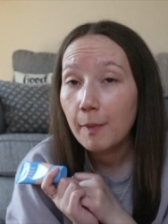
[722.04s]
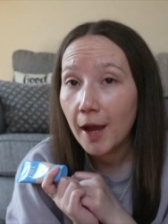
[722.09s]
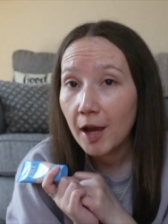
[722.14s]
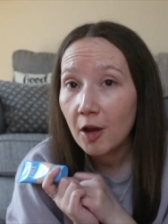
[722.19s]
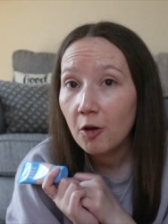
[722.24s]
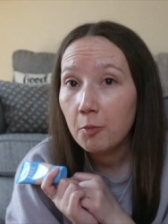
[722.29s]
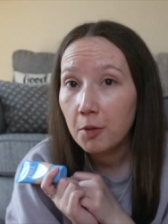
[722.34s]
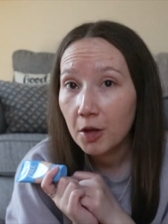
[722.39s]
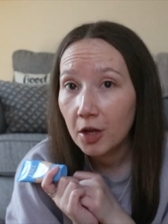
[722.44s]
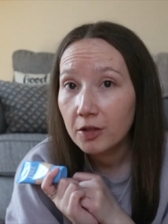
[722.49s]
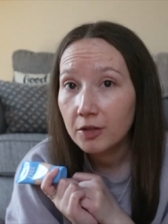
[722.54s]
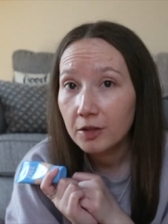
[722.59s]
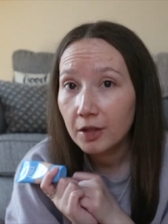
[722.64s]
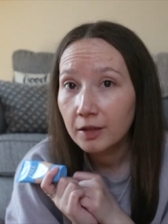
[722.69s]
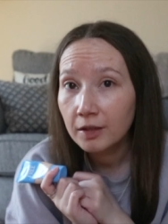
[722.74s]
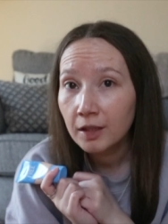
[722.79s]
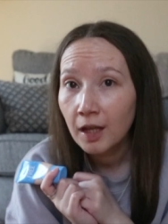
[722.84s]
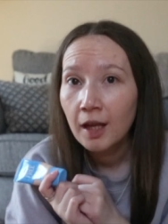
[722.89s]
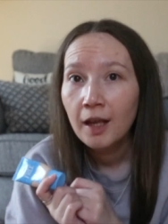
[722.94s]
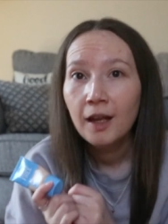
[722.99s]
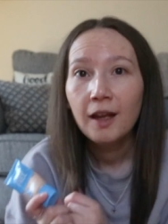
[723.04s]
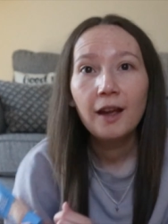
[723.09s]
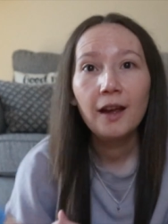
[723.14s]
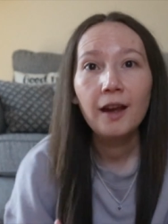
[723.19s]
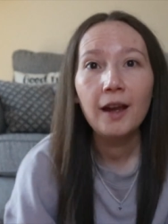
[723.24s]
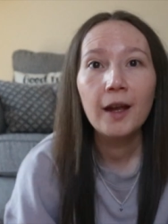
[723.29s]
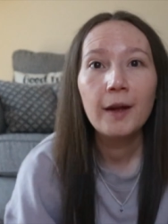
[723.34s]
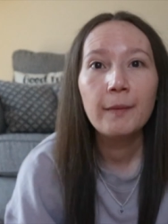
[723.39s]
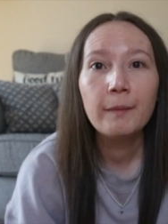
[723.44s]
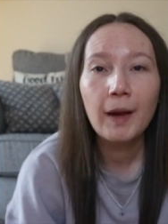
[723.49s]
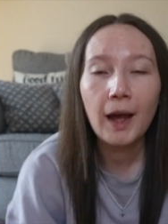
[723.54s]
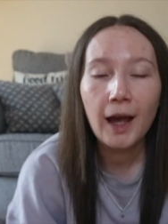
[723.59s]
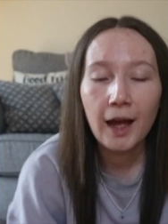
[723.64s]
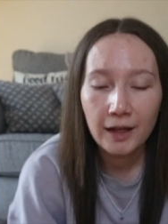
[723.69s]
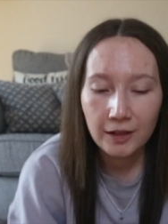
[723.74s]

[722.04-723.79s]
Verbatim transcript: pale person. And